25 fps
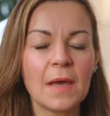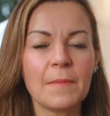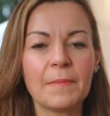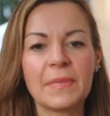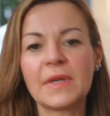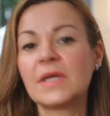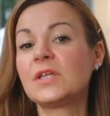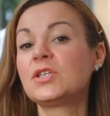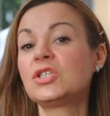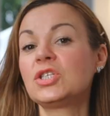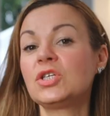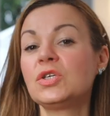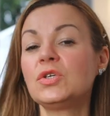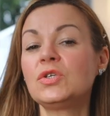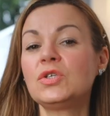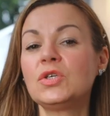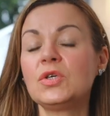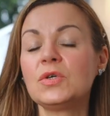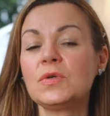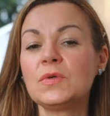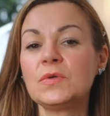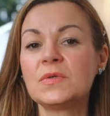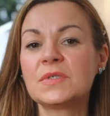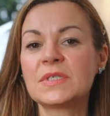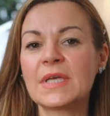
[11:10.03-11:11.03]
But I do
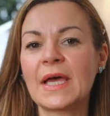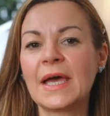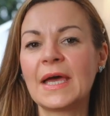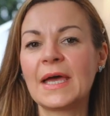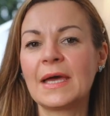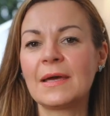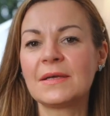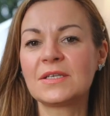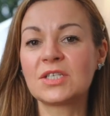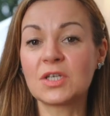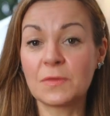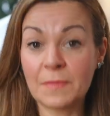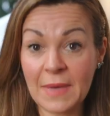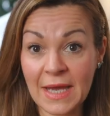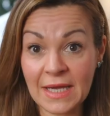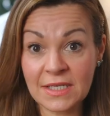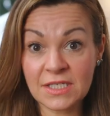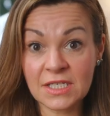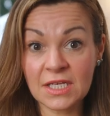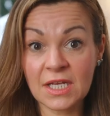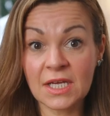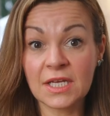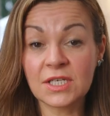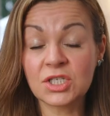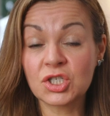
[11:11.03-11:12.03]
use uh,
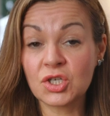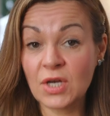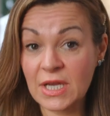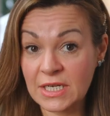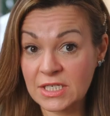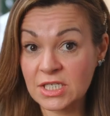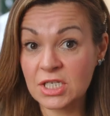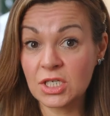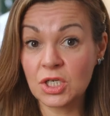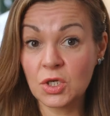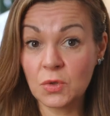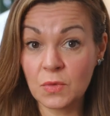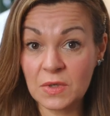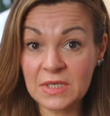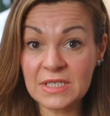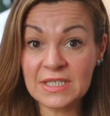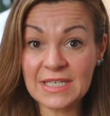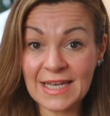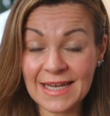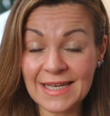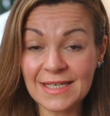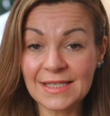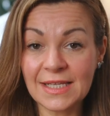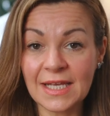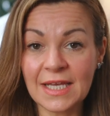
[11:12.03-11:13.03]
Dermatica, Tretinoin
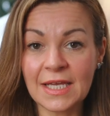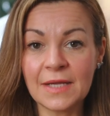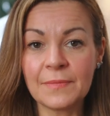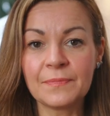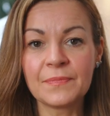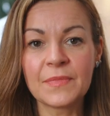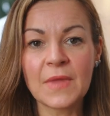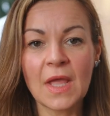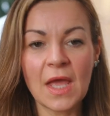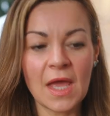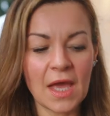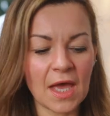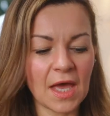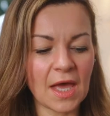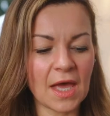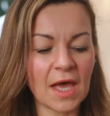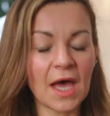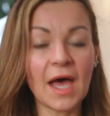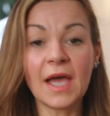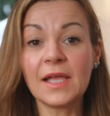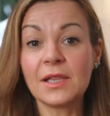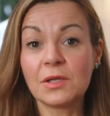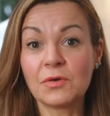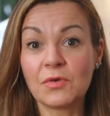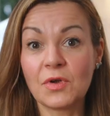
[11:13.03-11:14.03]
daily,
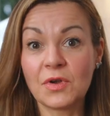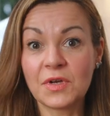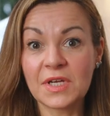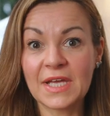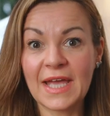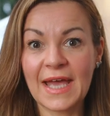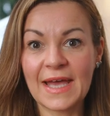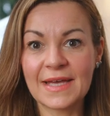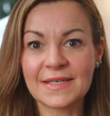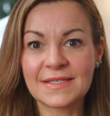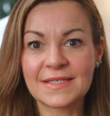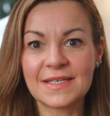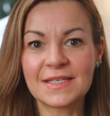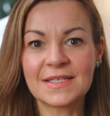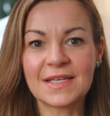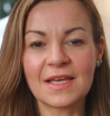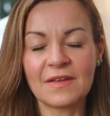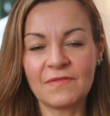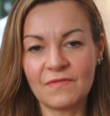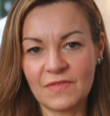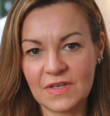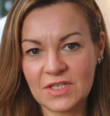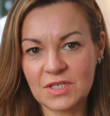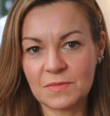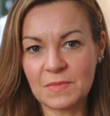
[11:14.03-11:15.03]
hyaluronic acid,
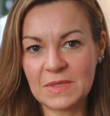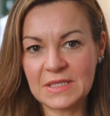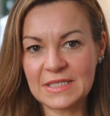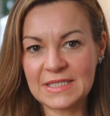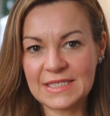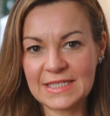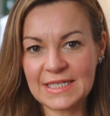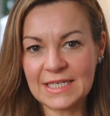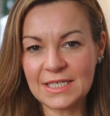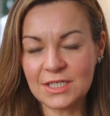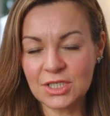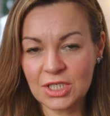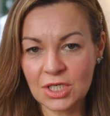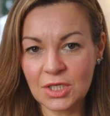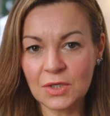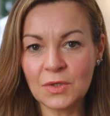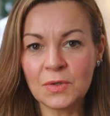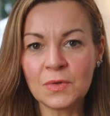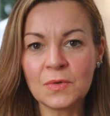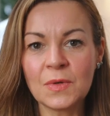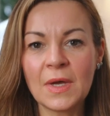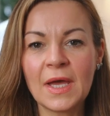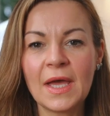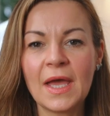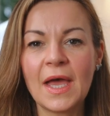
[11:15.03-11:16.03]
and vitamin
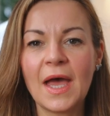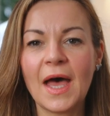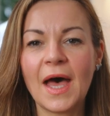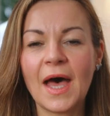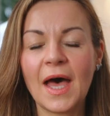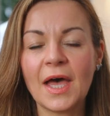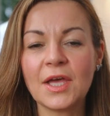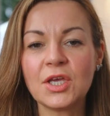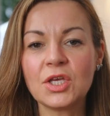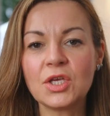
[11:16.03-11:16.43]
C2. I